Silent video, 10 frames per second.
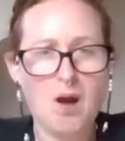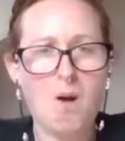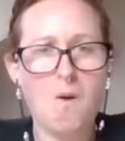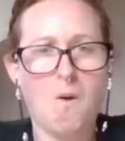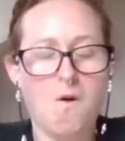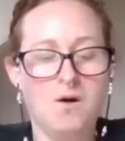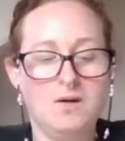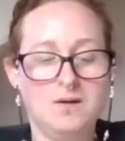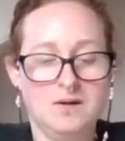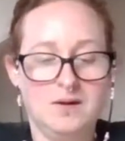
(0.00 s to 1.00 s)
Oh,
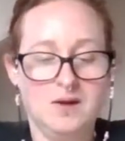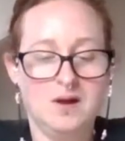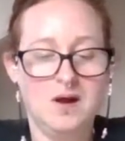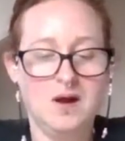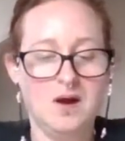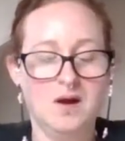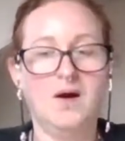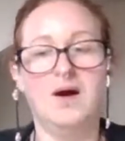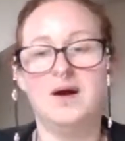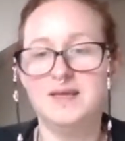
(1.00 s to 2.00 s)

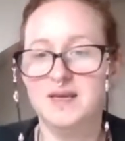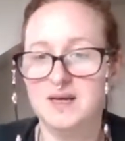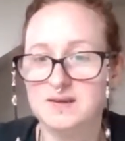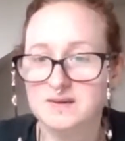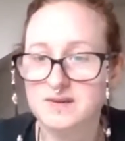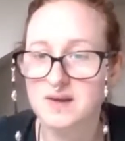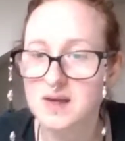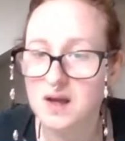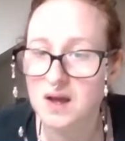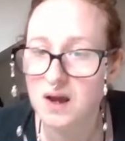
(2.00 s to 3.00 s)
yes.
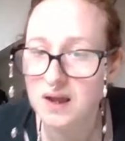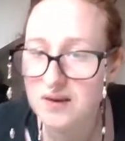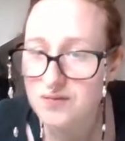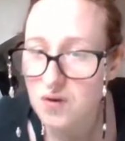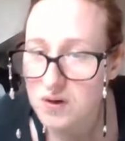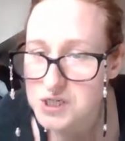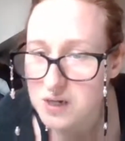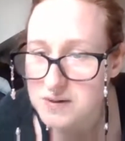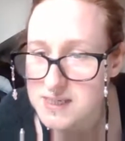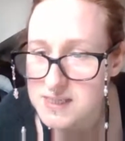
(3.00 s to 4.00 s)
If not, it
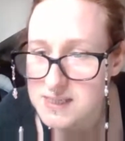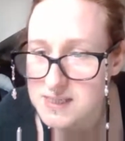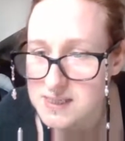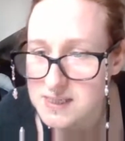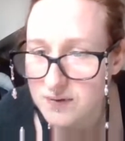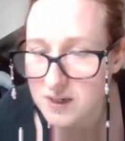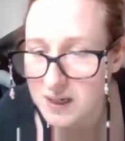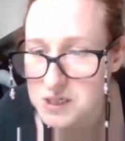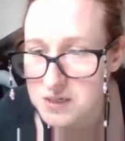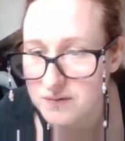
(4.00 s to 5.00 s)
shows his extensive
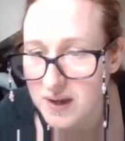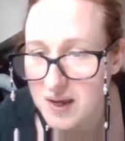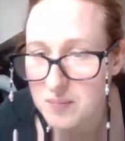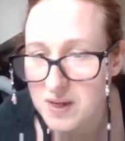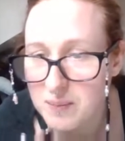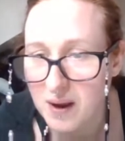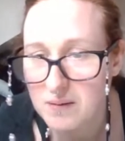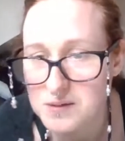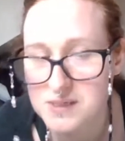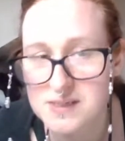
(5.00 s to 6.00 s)
collection of KB
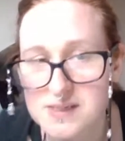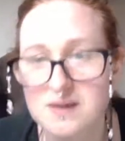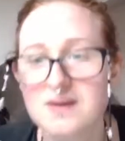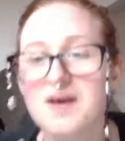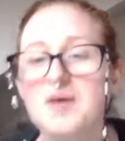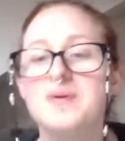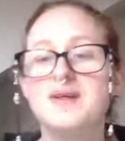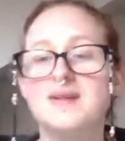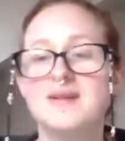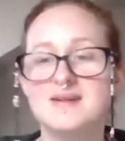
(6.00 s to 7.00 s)
pouches. No, but
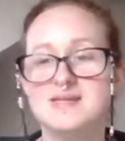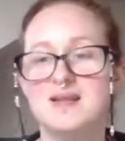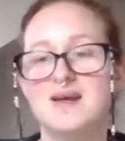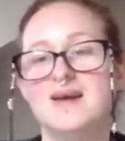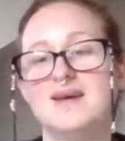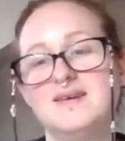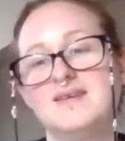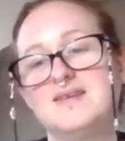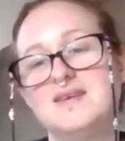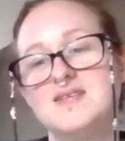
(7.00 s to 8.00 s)
then that's like,
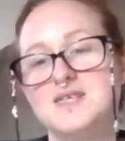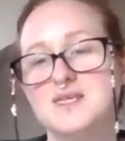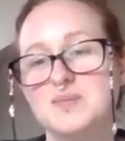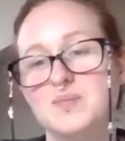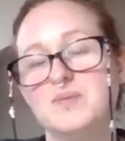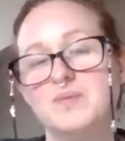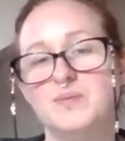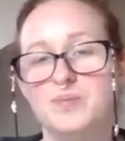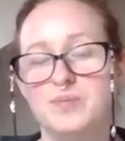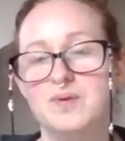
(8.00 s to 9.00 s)
it's just
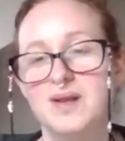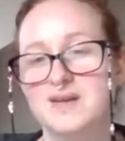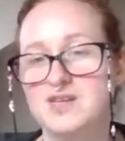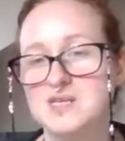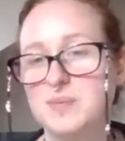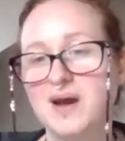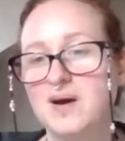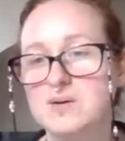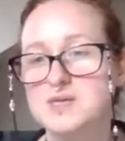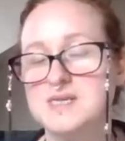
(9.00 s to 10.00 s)
like just
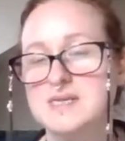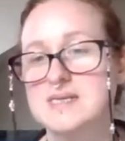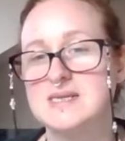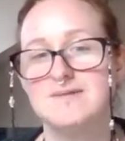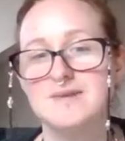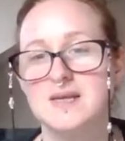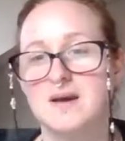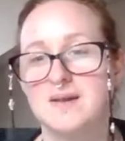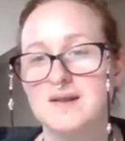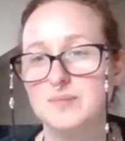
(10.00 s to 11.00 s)
pouches in a
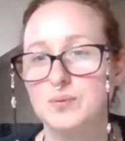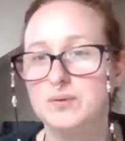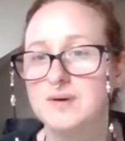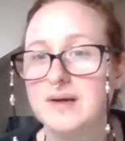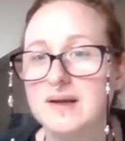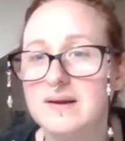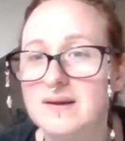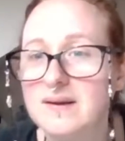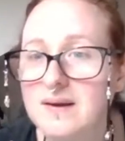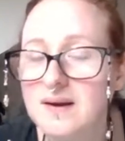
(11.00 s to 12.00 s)
video. That's boring,
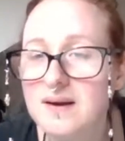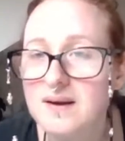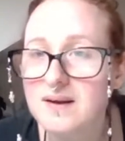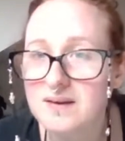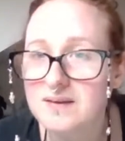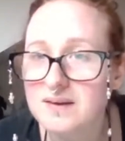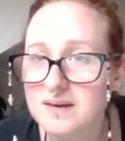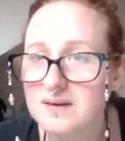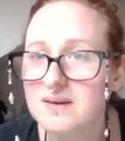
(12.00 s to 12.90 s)
isn't it?